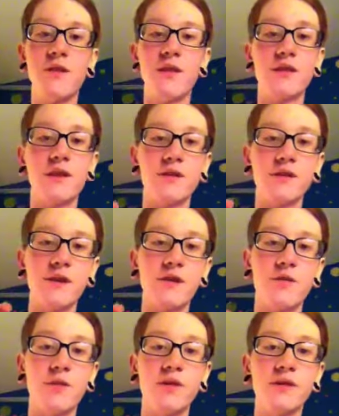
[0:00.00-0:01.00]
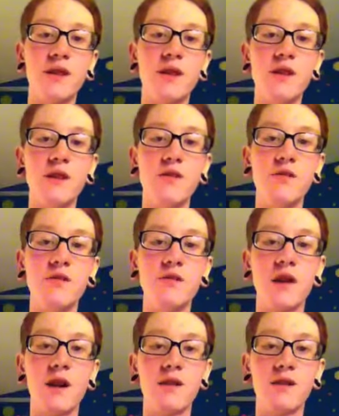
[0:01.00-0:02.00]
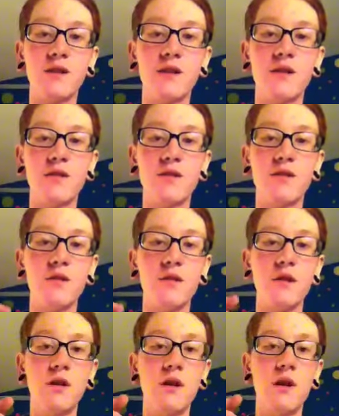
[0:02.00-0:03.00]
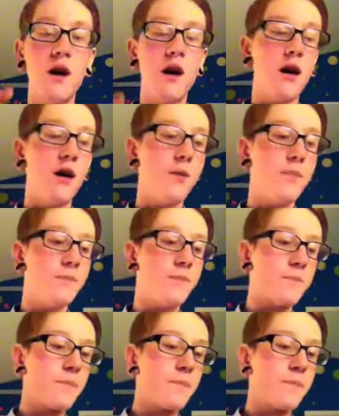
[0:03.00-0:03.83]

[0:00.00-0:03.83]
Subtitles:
and tunnels are the ones that you can see through. And